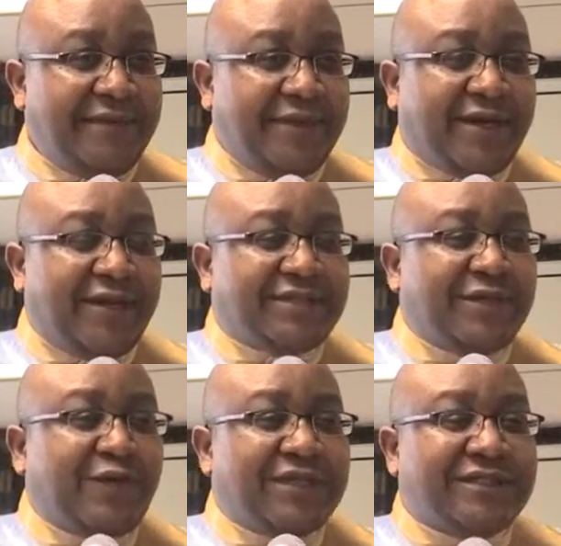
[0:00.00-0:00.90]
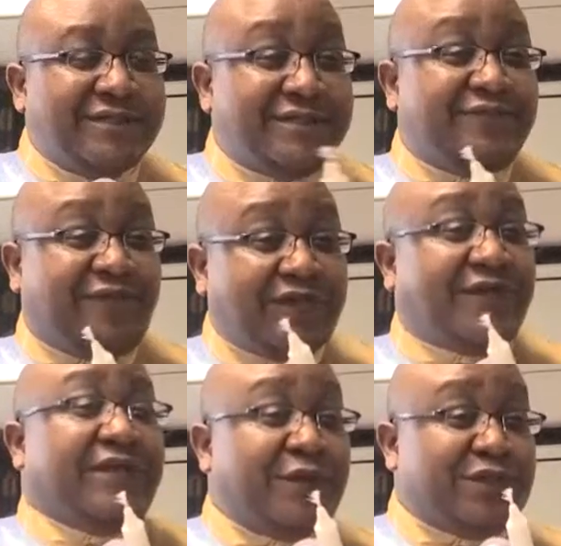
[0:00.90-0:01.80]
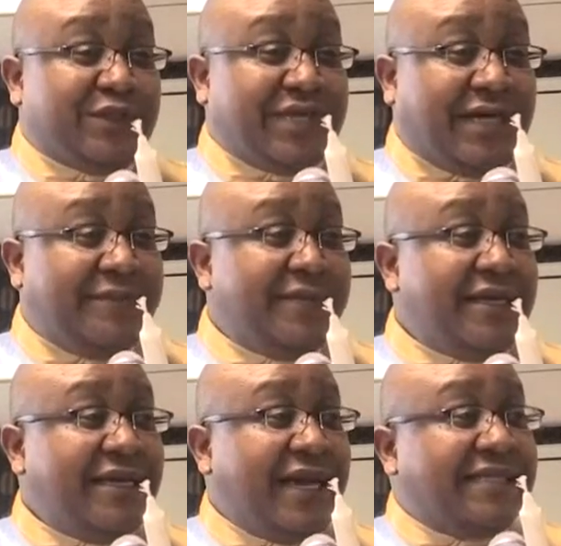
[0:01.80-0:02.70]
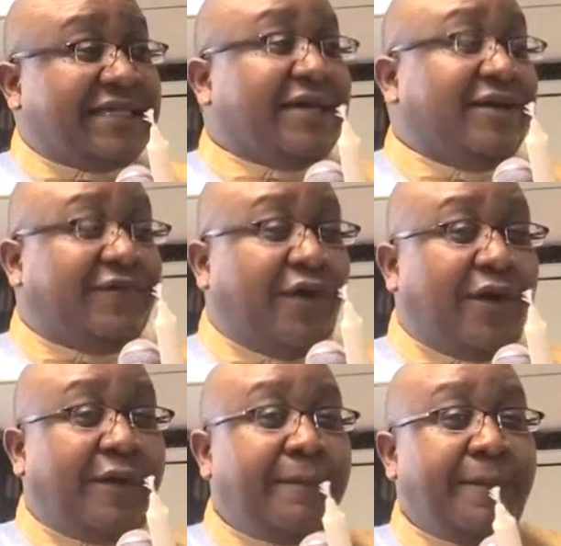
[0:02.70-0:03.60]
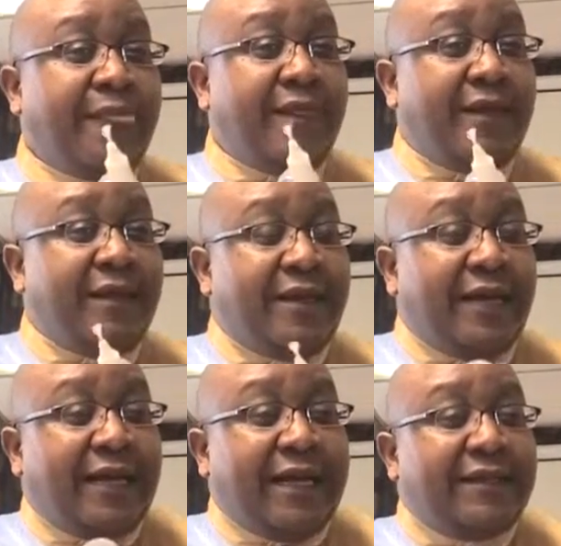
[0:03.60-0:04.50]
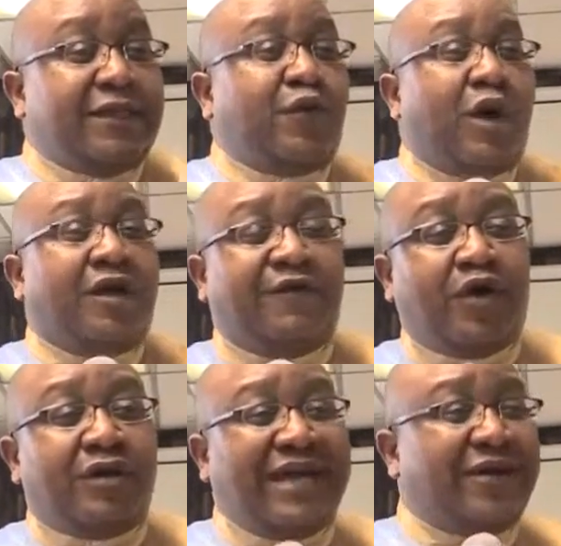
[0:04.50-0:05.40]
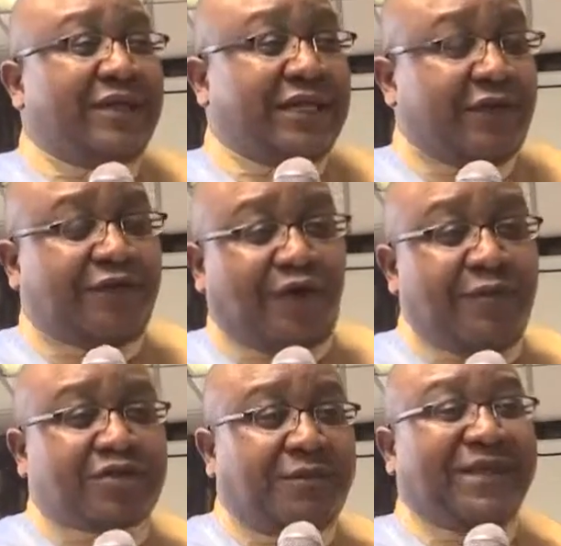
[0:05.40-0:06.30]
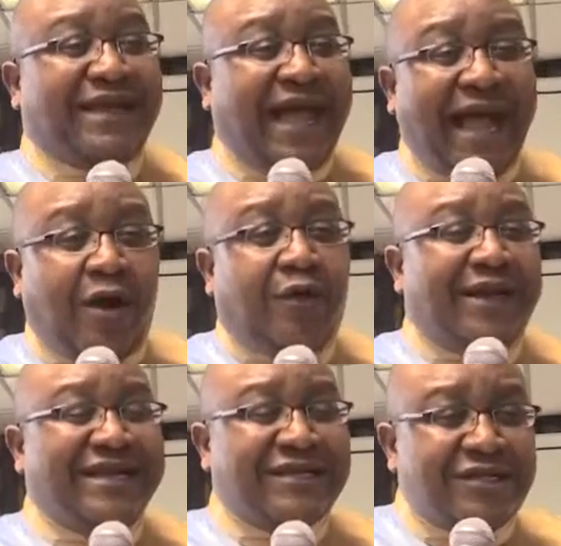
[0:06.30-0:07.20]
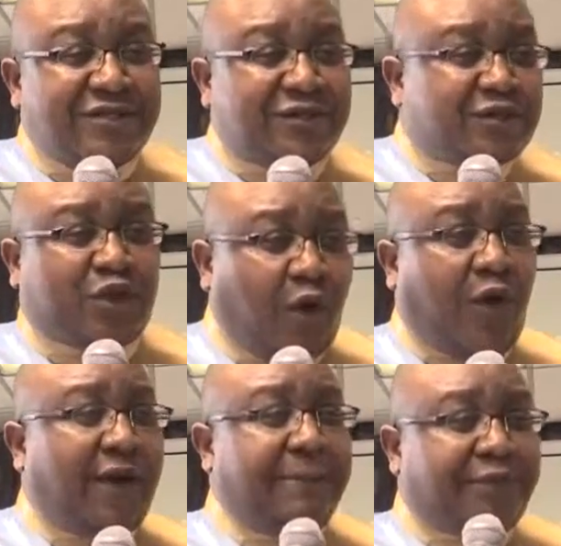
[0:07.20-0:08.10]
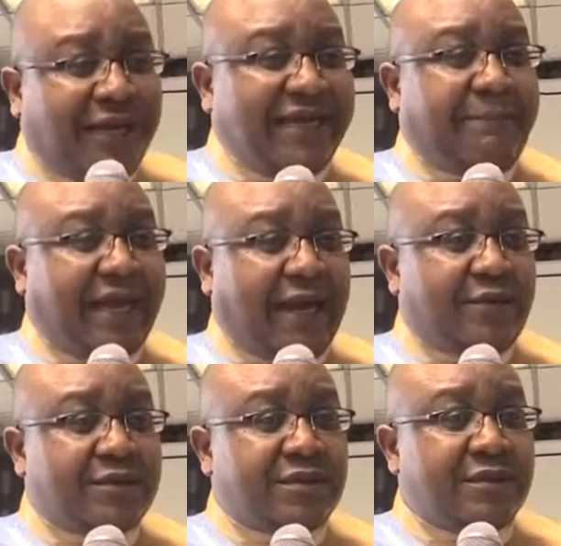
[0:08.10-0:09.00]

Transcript: Because he was, first of all, there was no time. And second of all, the Word of God not only confirmed something that I already saw and prayed about,